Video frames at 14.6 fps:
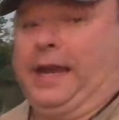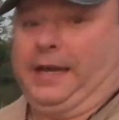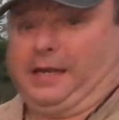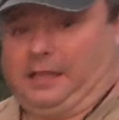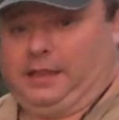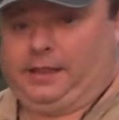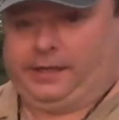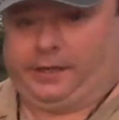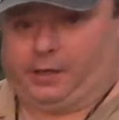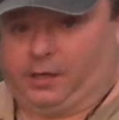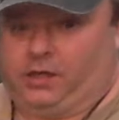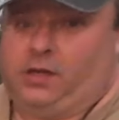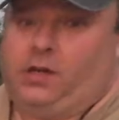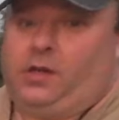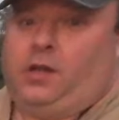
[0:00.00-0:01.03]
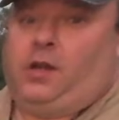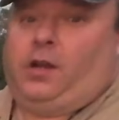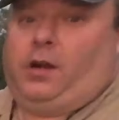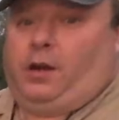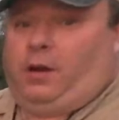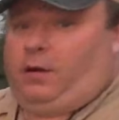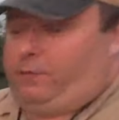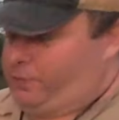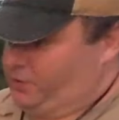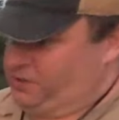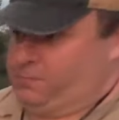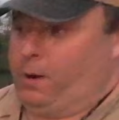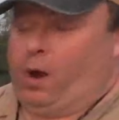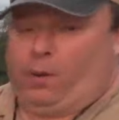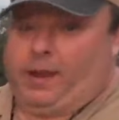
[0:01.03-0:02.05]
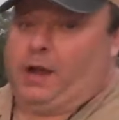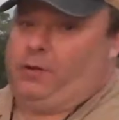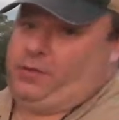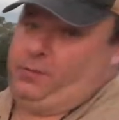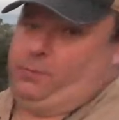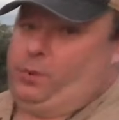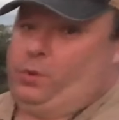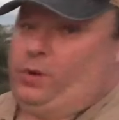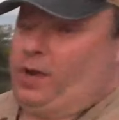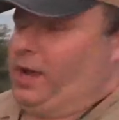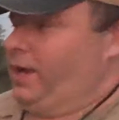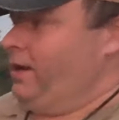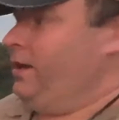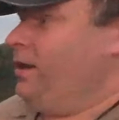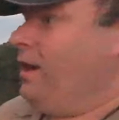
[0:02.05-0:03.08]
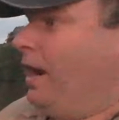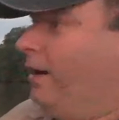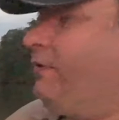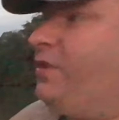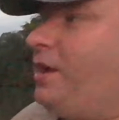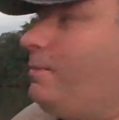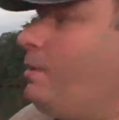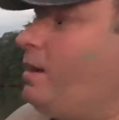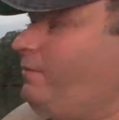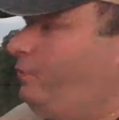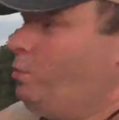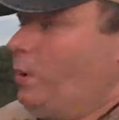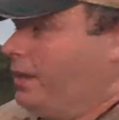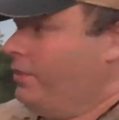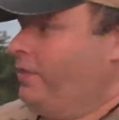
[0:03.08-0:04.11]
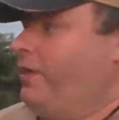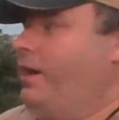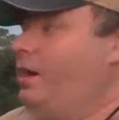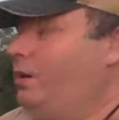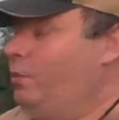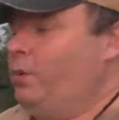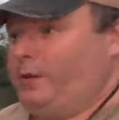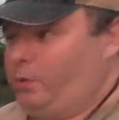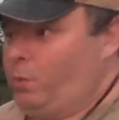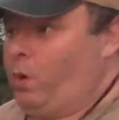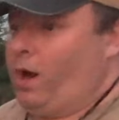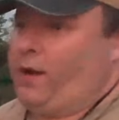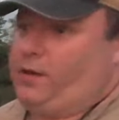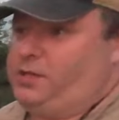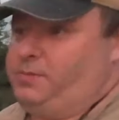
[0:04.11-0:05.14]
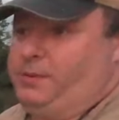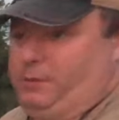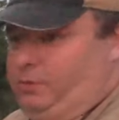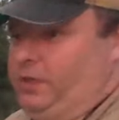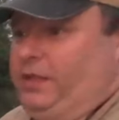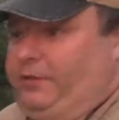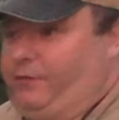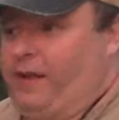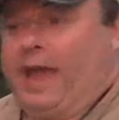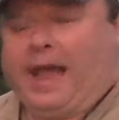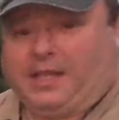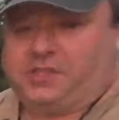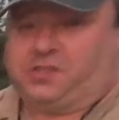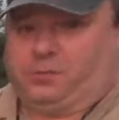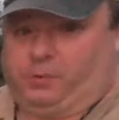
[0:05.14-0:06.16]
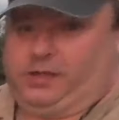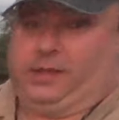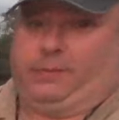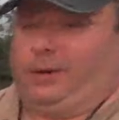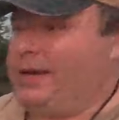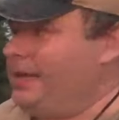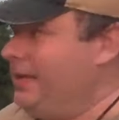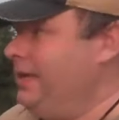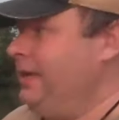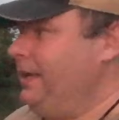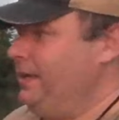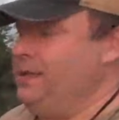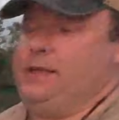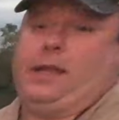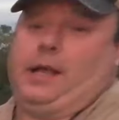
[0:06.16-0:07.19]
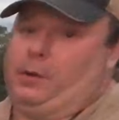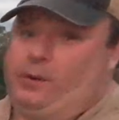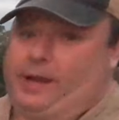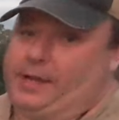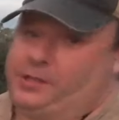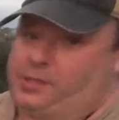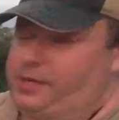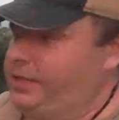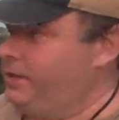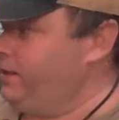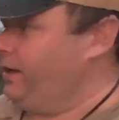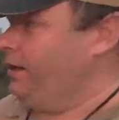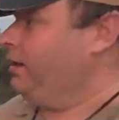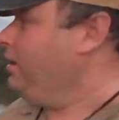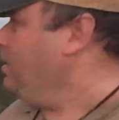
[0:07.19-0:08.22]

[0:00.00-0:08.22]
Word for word: and clear for smallmouth and moon eye. Every time I've went there when the water's been really fast and really muddy, I don't catch anything.